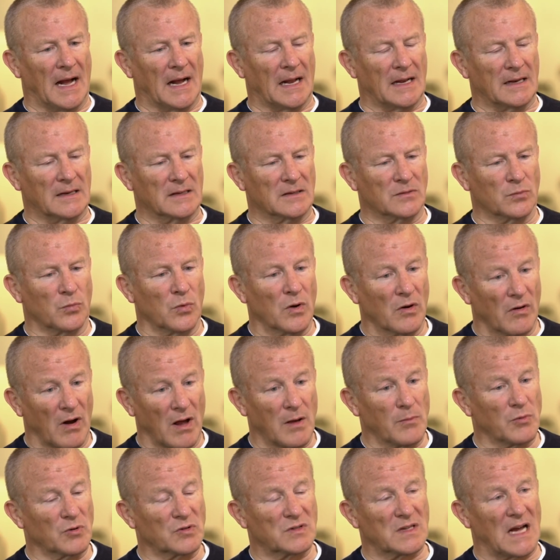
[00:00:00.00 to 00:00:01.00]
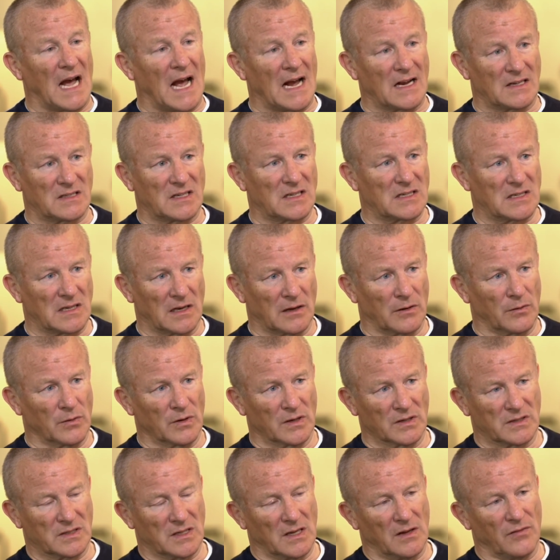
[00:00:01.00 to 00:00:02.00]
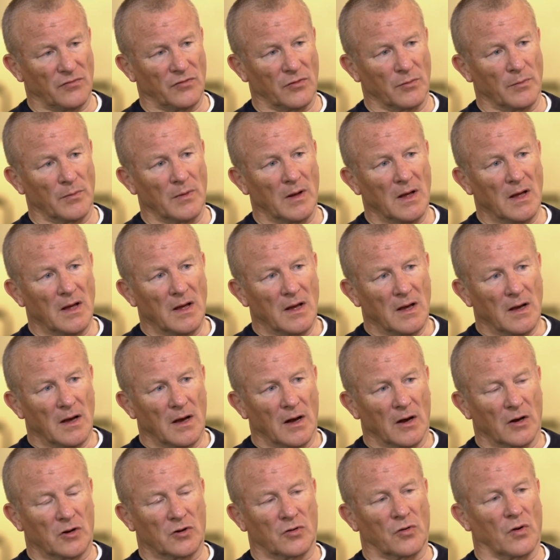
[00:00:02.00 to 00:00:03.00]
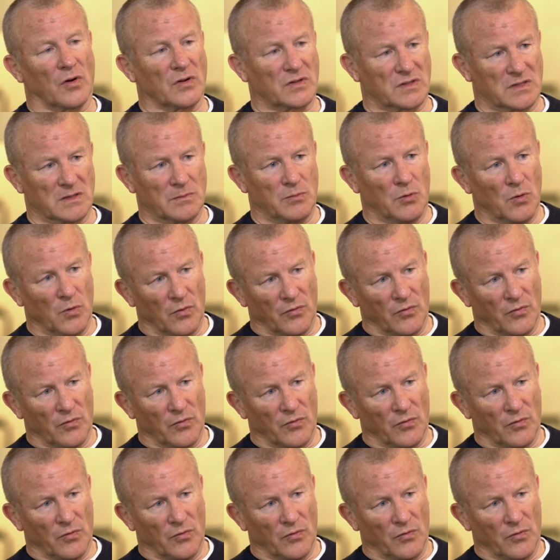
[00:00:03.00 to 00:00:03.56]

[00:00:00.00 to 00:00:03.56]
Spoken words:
And we're able to access liquidity from across the